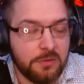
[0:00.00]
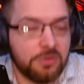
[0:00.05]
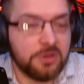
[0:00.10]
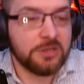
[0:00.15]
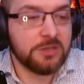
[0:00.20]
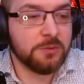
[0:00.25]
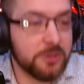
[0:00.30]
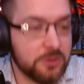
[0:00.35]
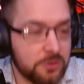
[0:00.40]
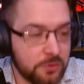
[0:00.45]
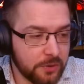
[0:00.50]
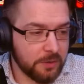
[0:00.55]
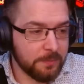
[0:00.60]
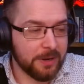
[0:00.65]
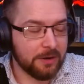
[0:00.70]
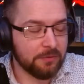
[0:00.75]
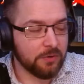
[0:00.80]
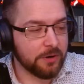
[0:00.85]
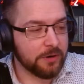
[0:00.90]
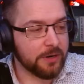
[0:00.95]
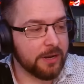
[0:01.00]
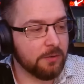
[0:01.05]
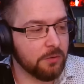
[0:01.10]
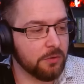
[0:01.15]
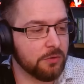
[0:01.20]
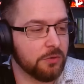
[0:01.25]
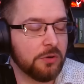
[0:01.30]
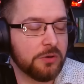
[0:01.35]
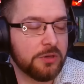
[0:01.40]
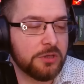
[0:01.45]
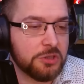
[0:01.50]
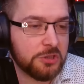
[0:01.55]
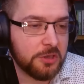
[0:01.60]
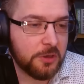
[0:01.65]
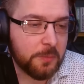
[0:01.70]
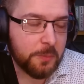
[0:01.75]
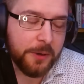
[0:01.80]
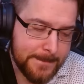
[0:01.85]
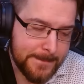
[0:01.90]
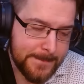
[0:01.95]
thing to be talking about right now on this
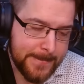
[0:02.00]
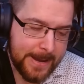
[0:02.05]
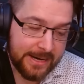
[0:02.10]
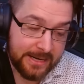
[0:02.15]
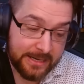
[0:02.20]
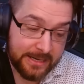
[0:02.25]
show. And it